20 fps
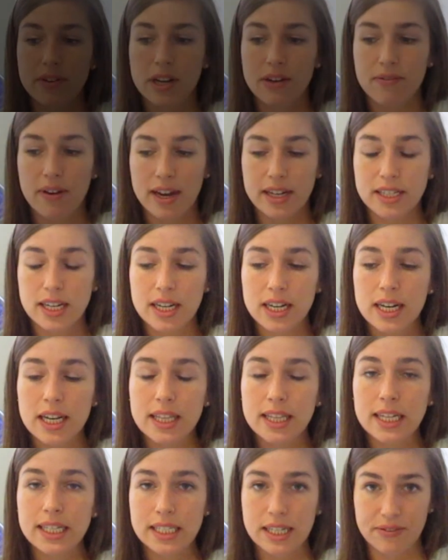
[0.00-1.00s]
If I'd done
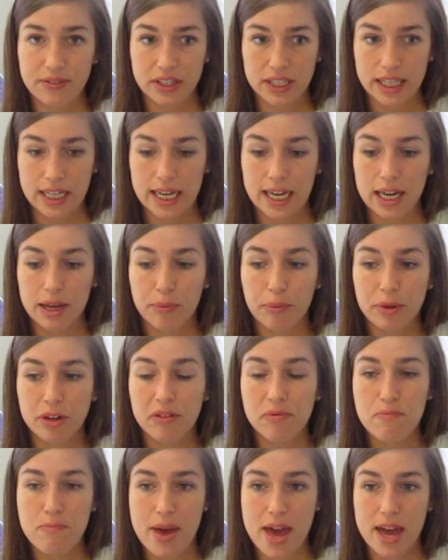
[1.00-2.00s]
anything differently, it would
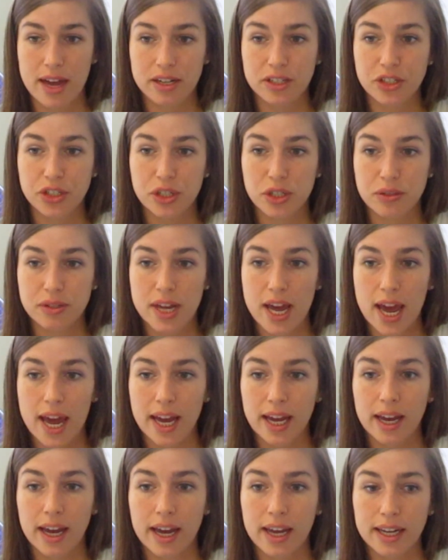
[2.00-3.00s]
have been to
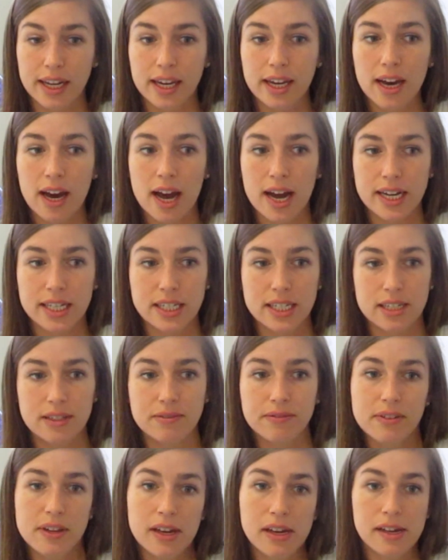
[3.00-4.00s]
take any kind
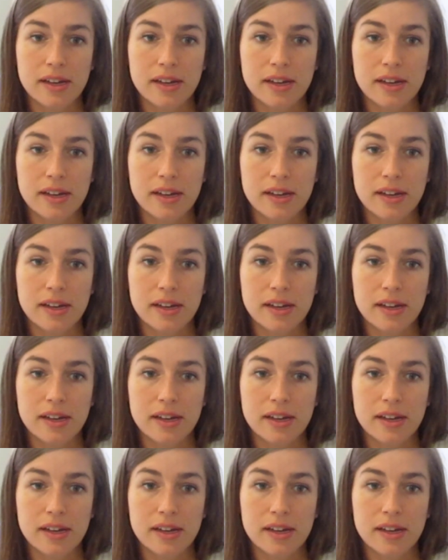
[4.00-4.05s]
of